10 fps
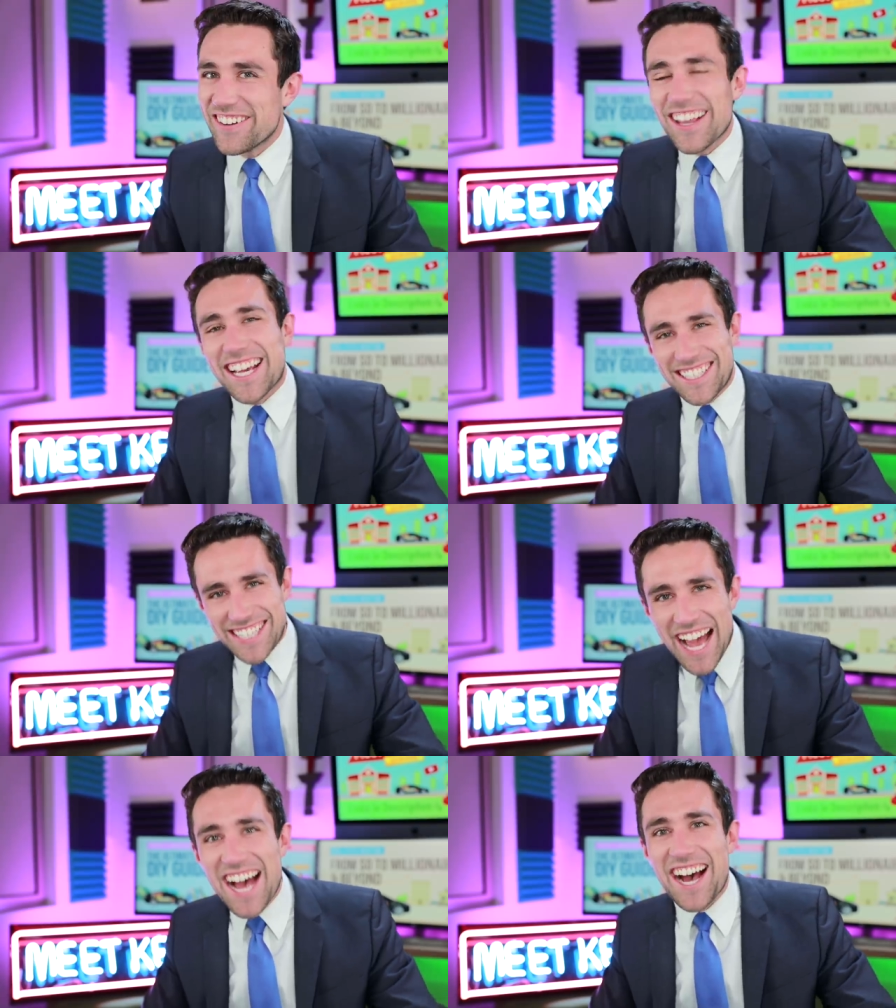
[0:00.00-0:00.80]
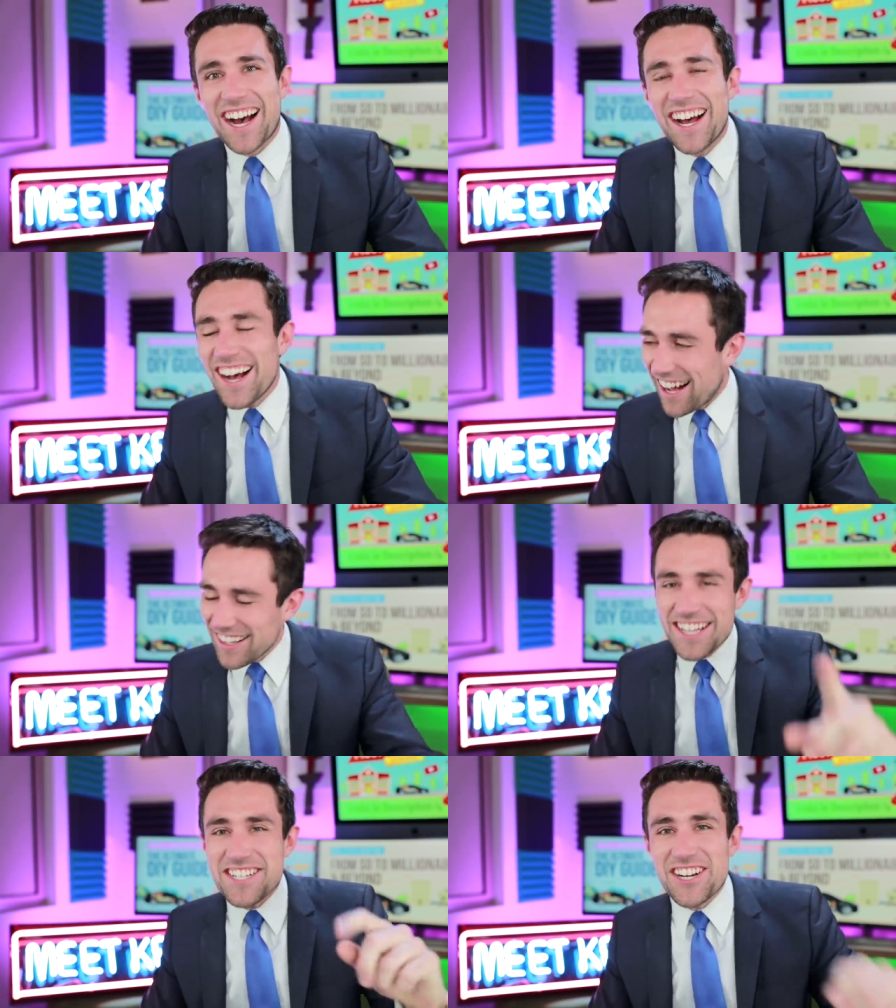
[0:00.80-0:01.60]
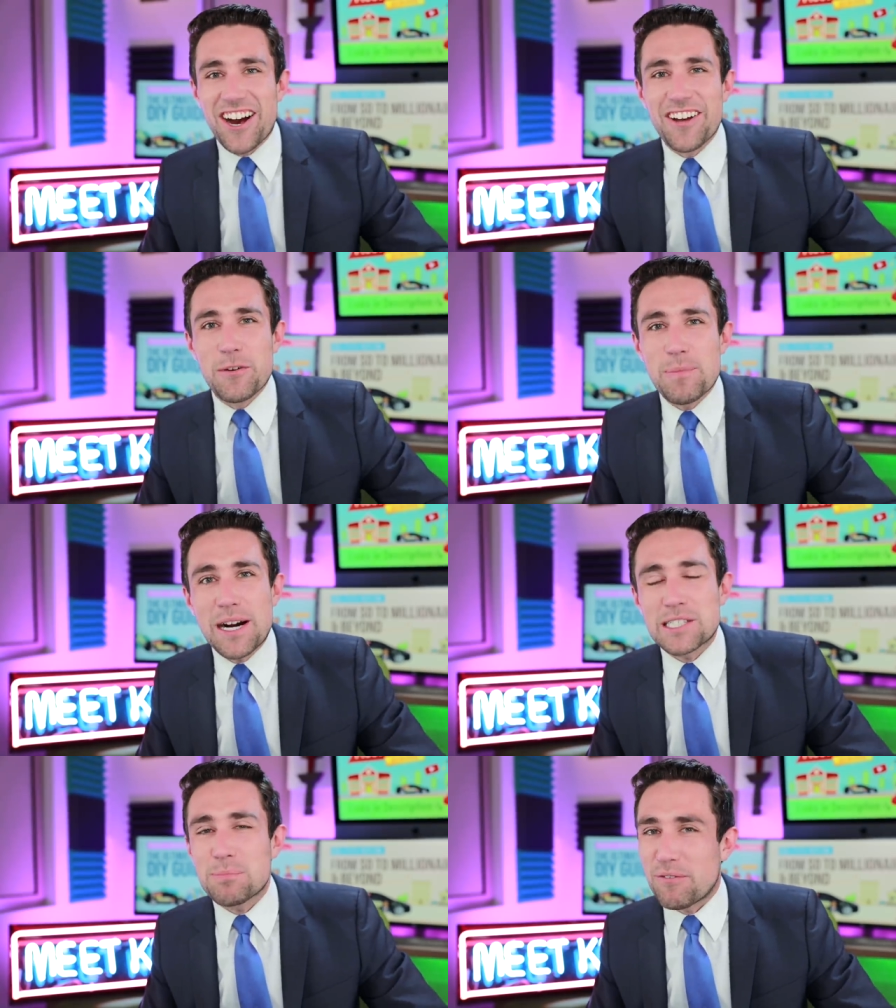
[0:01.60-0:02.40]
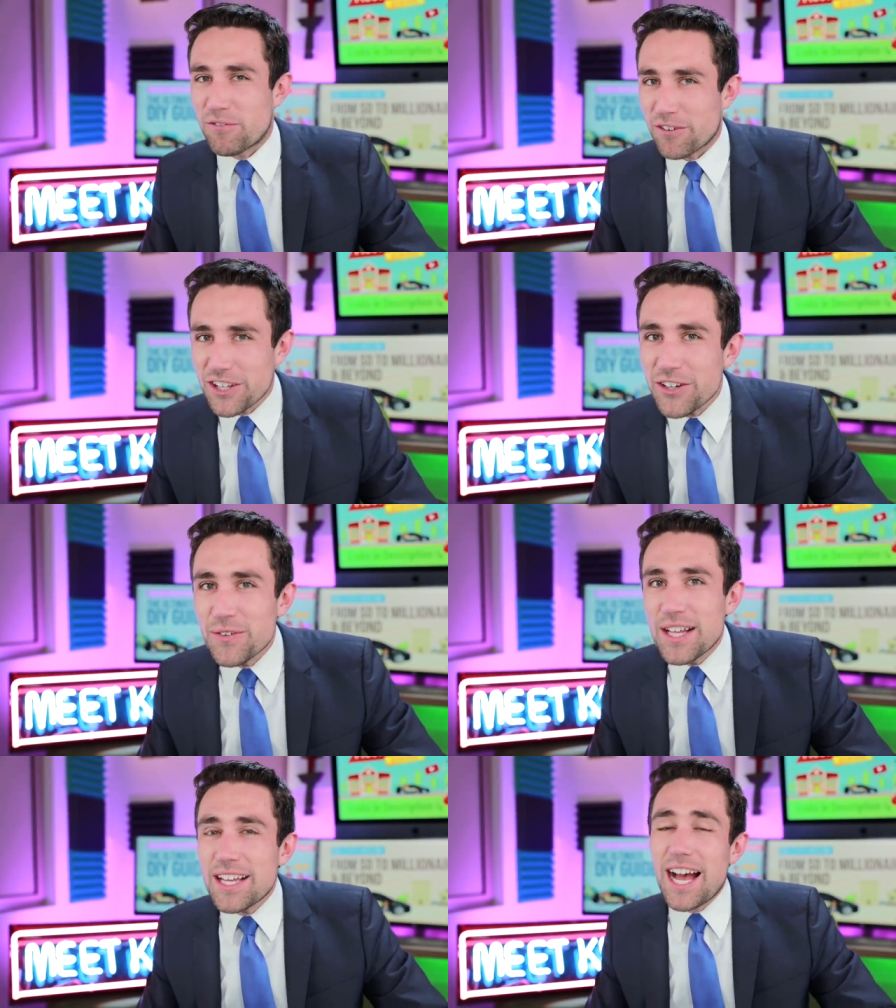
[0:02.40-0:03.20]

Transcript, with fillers: You're like, yeah, I'll lend you 100 bucks, but for you,